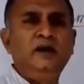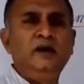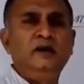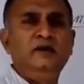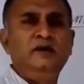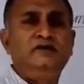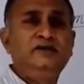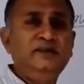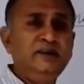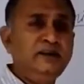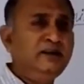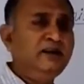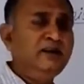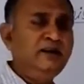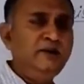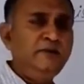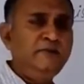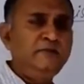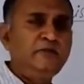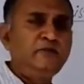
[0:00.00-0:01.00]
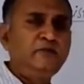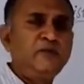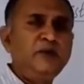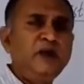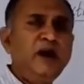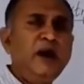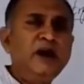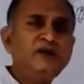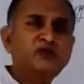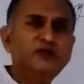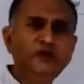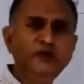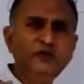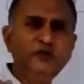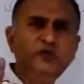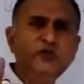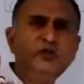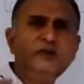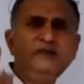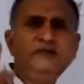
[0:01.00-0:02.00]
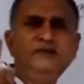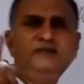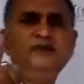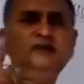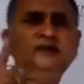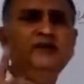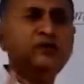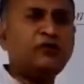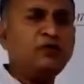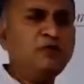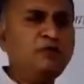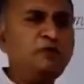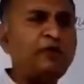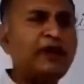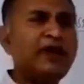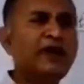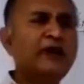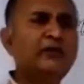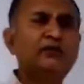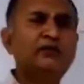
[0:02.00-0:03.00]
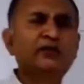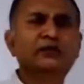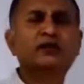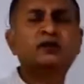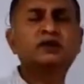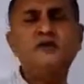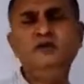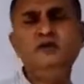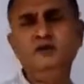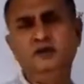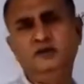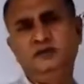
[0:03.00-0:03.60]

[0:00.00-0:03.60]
See, I told you what do you mean by a molecule?